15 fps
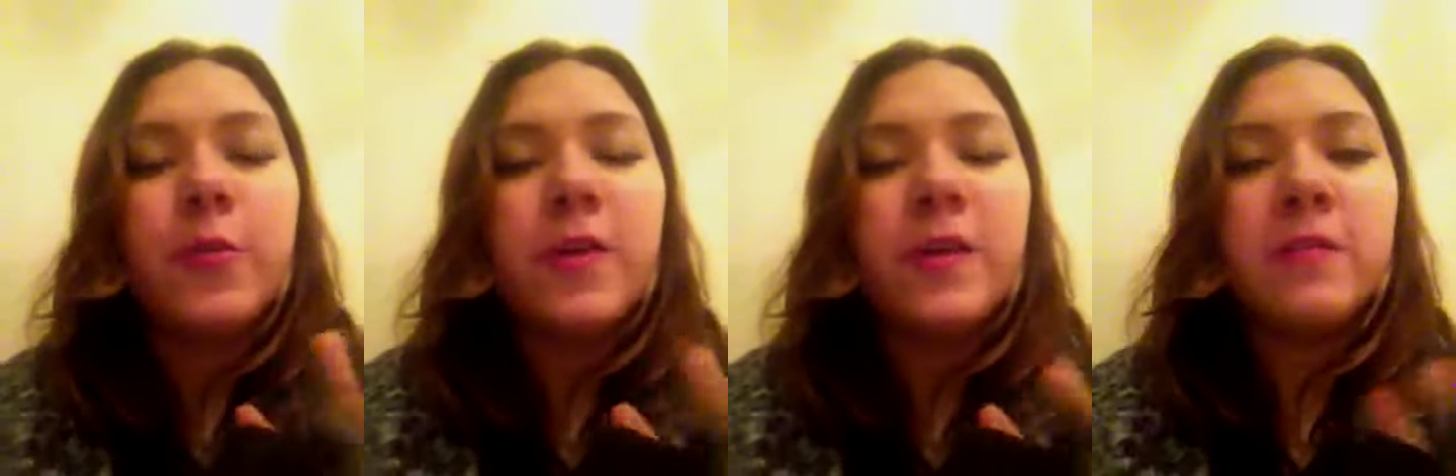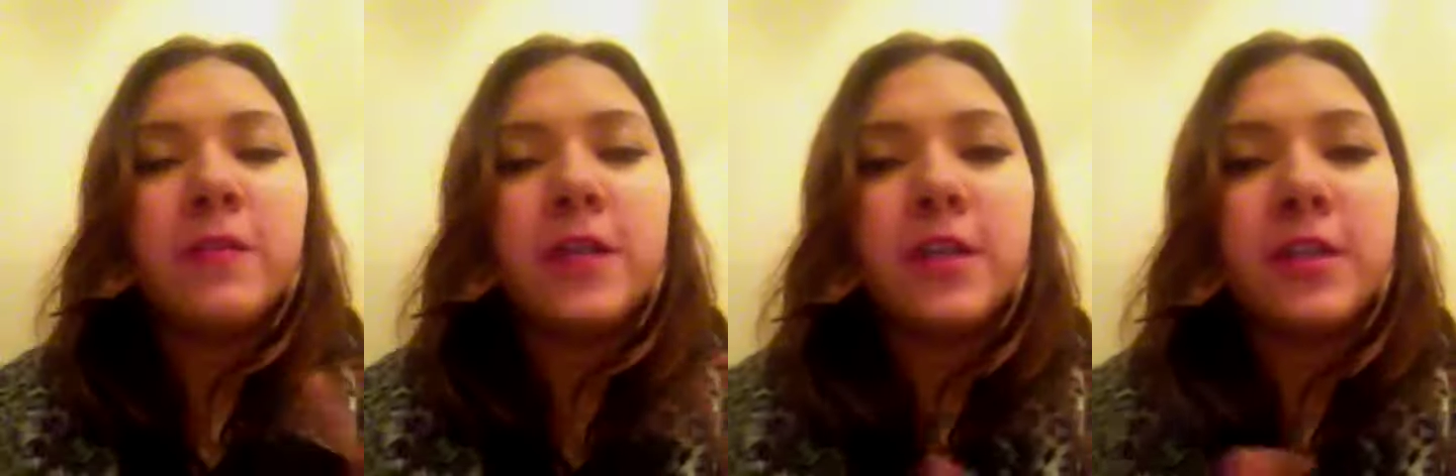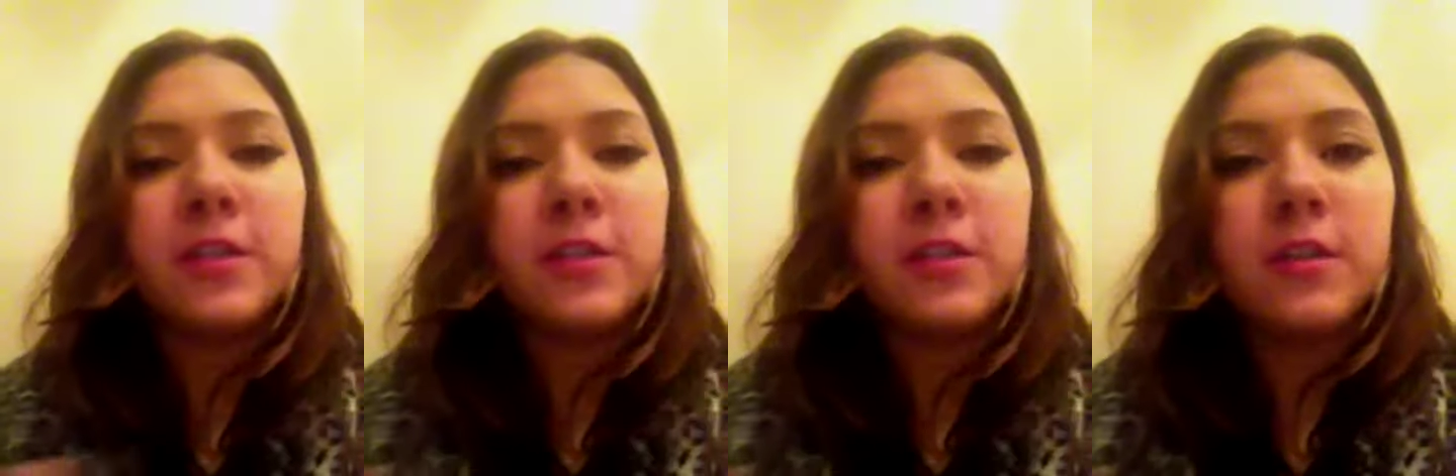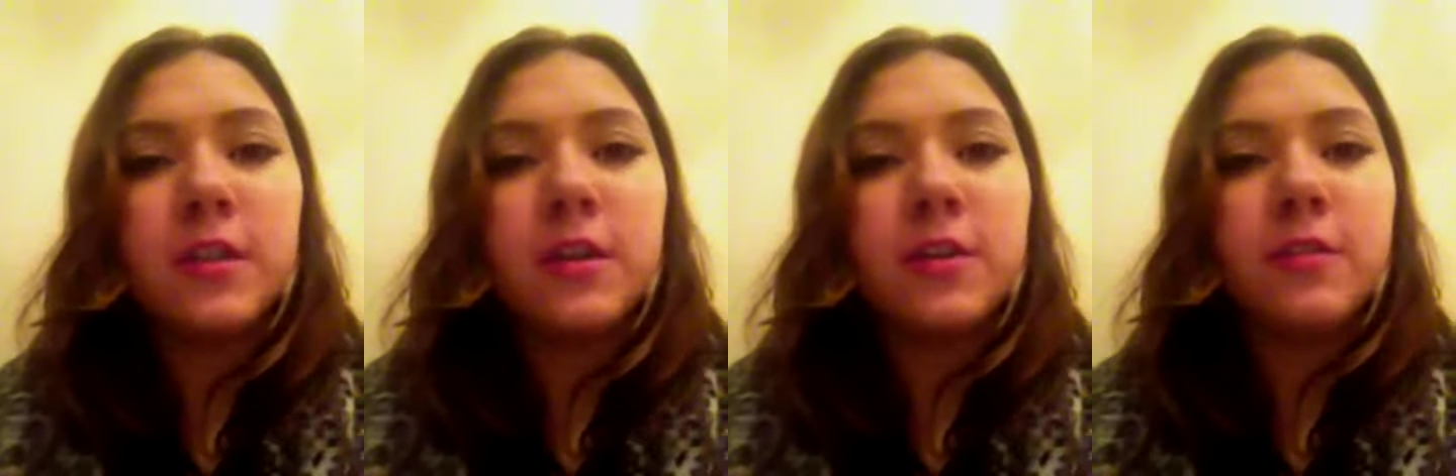foundations
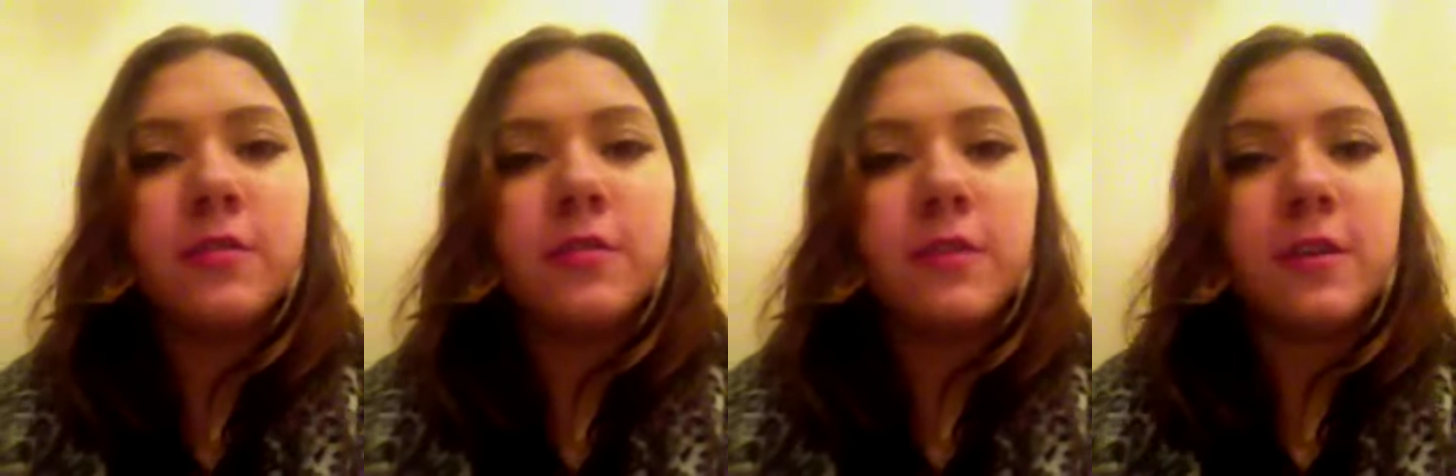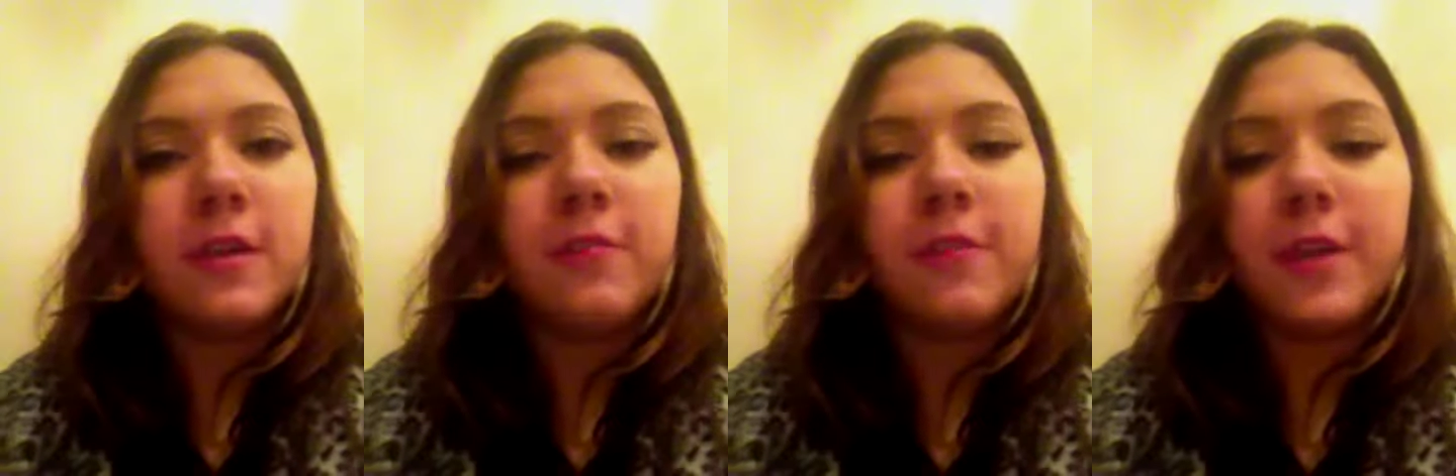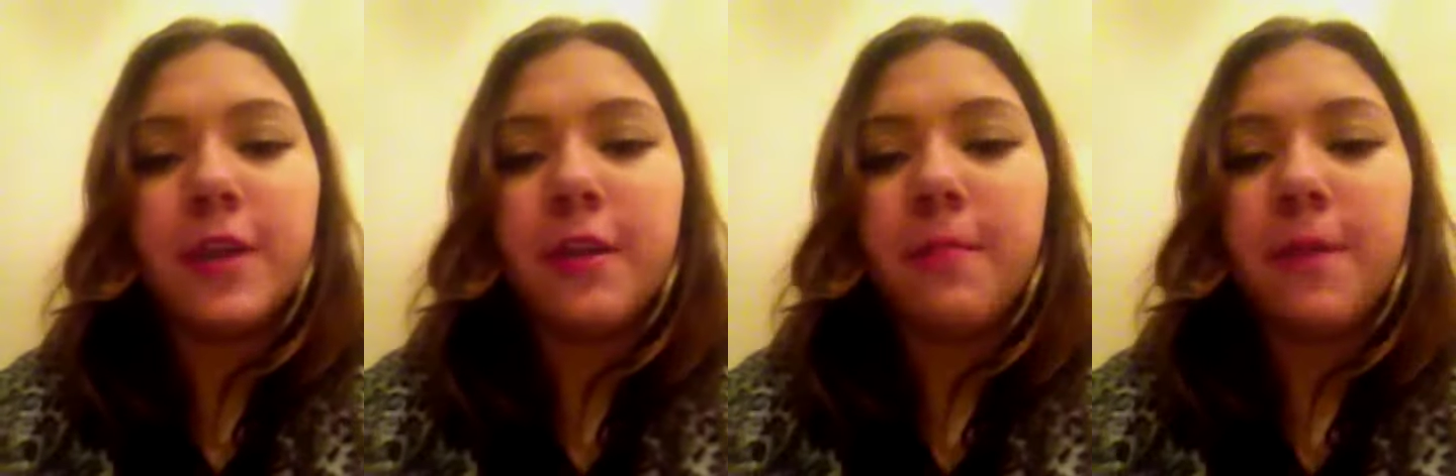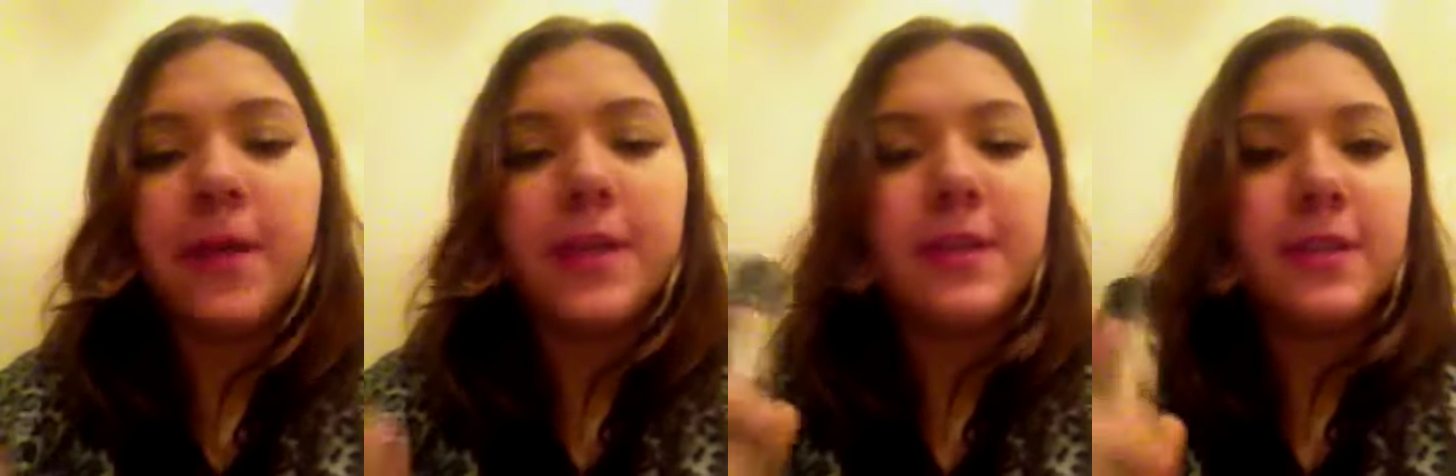that I use on an everyday
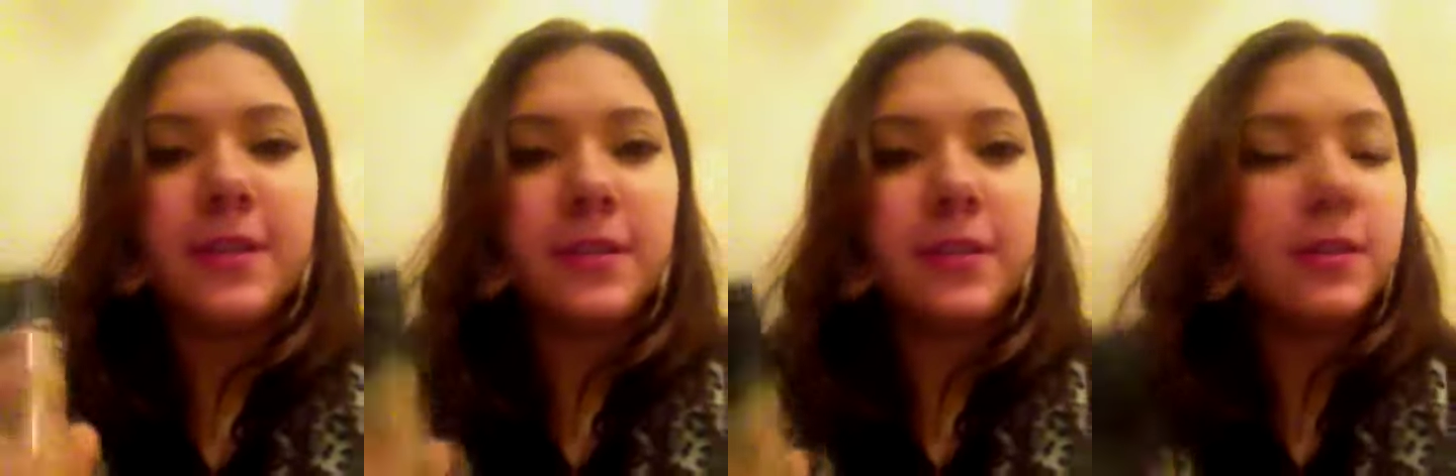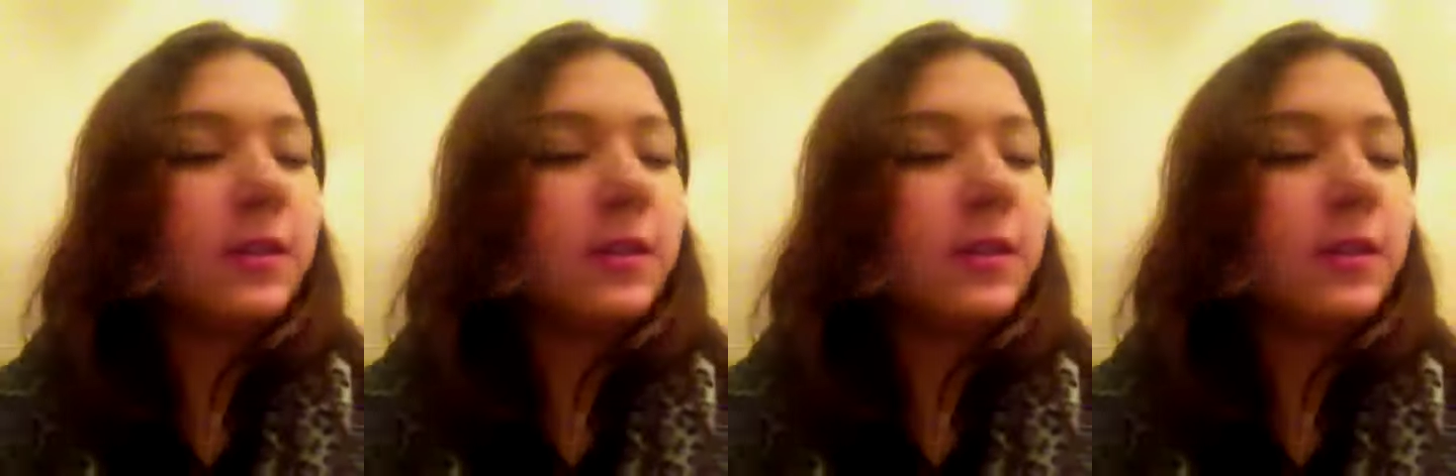basis.